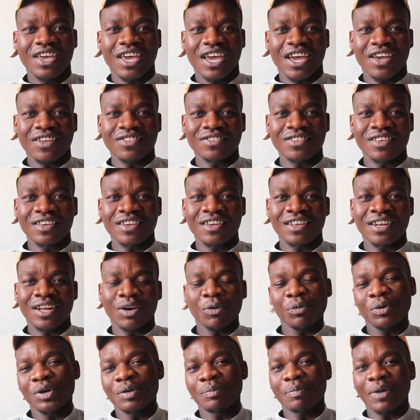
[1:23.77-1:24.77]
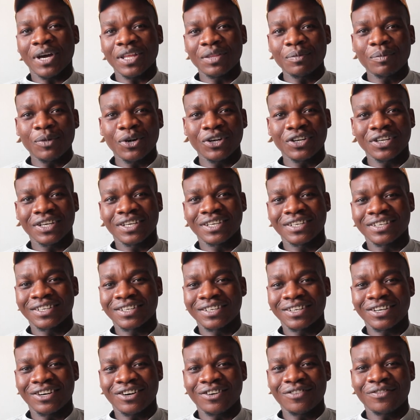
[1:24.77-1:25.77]
And then I went by the
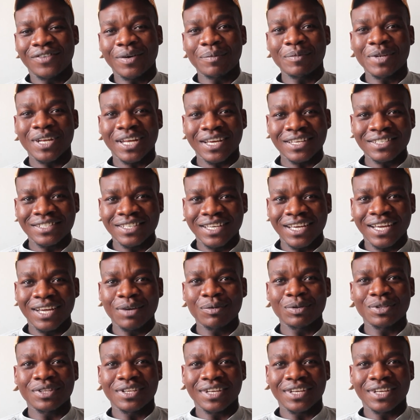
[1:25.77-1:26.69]
moniker of I'm a nice guy with